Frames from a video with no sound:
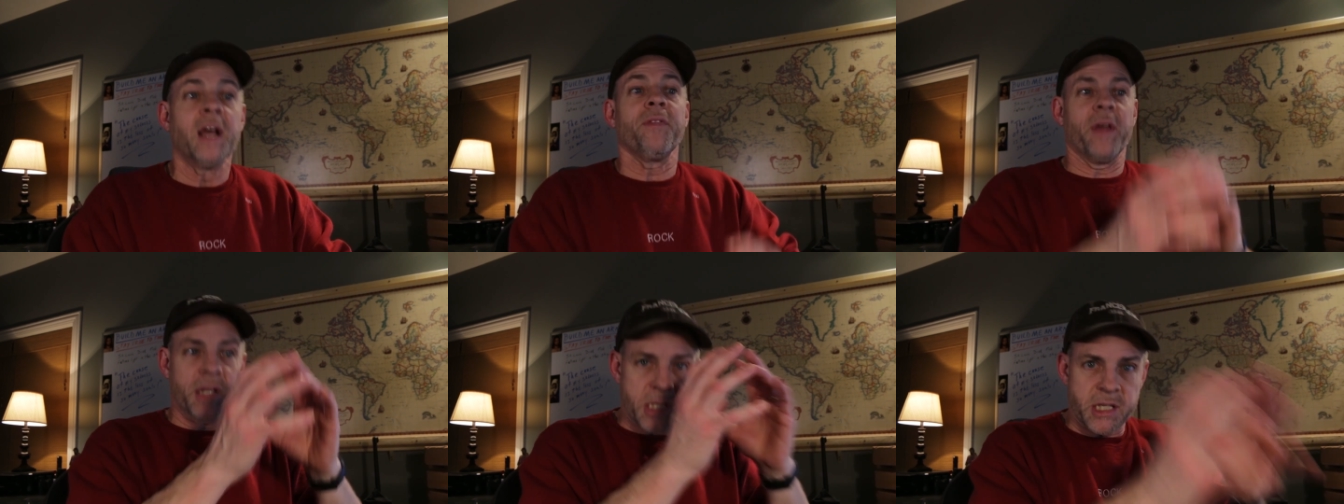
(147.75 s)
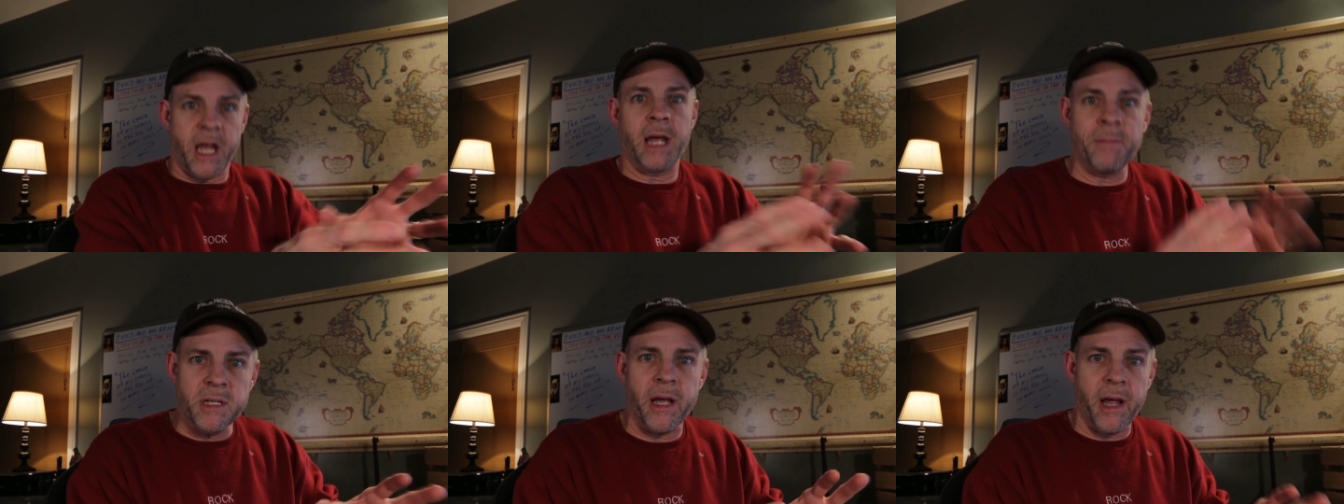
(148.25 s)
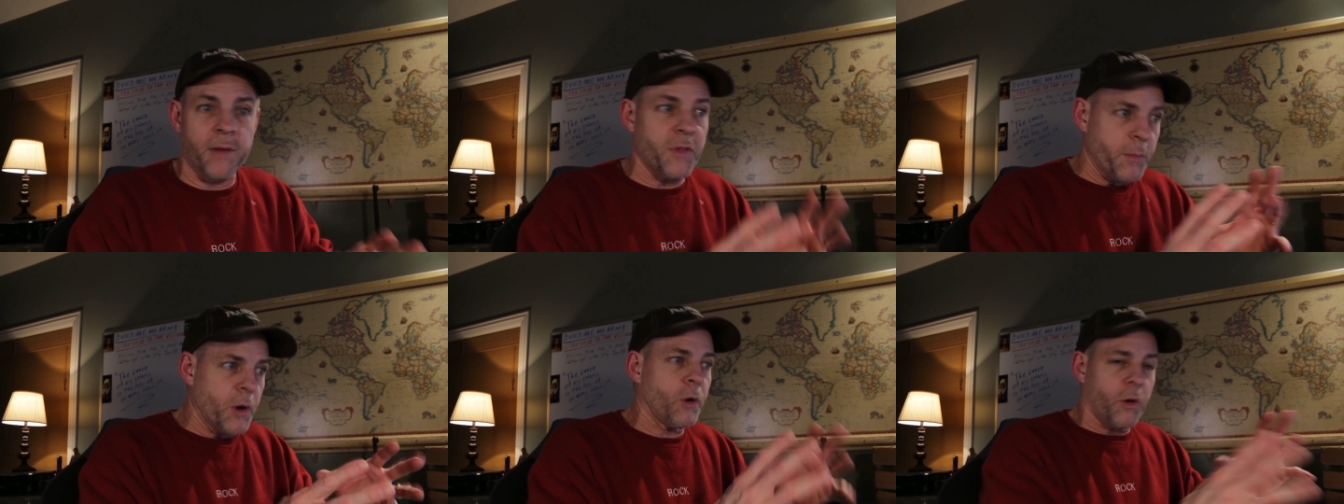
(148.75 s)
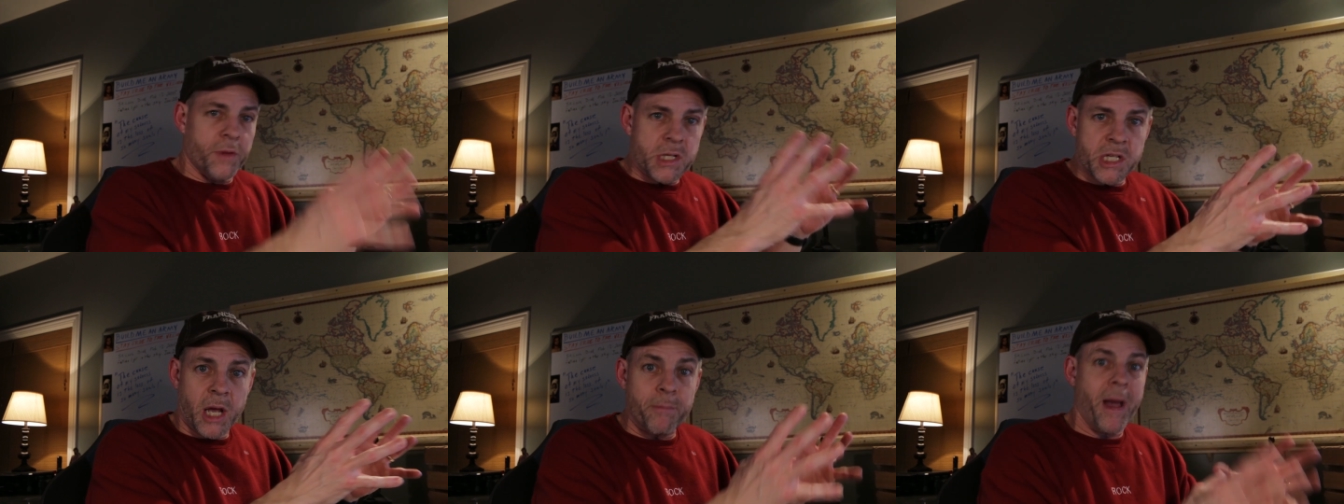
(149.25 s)
the same day of the miracle of the
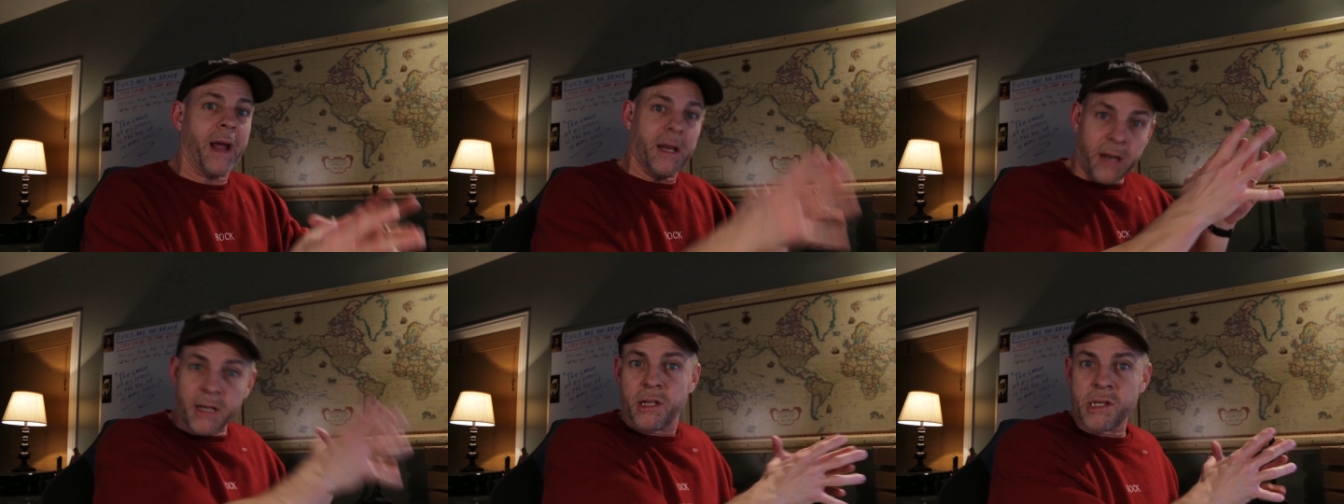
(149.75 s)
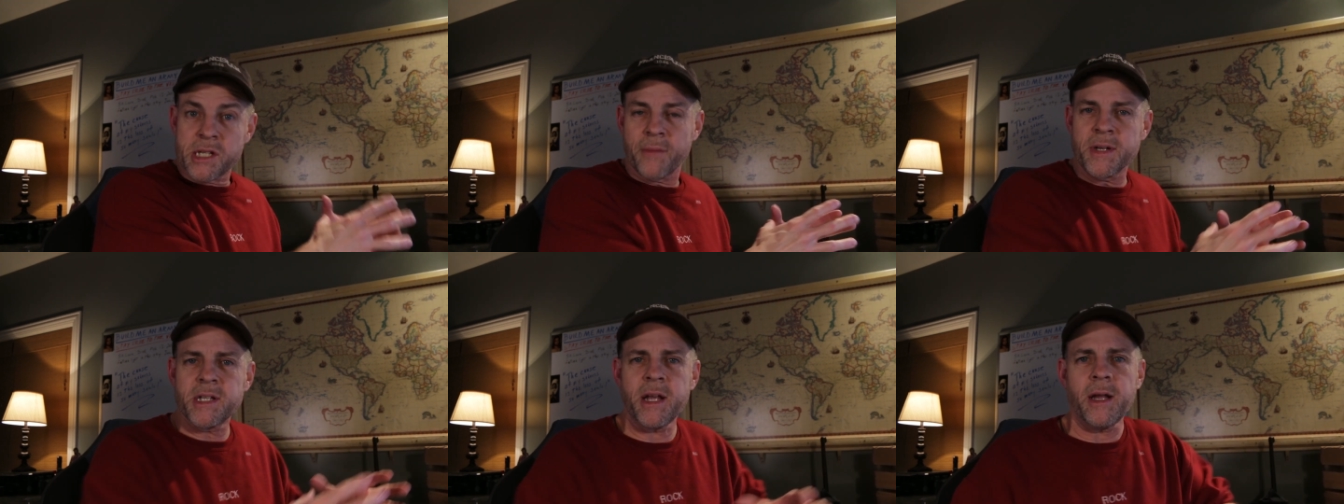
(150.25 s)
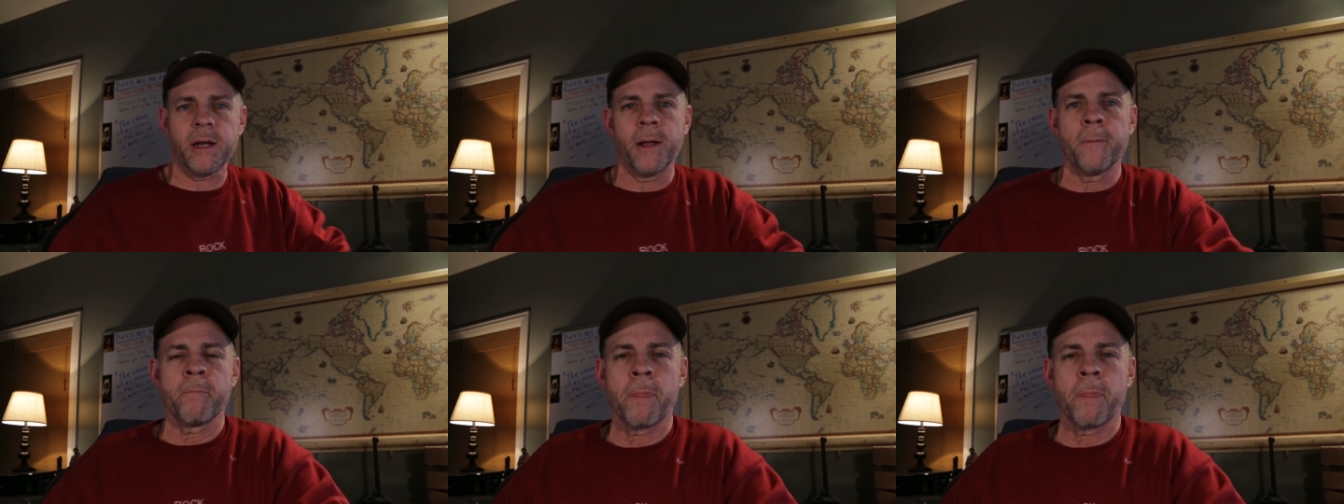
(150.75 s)
sun back in nineteen seventeen.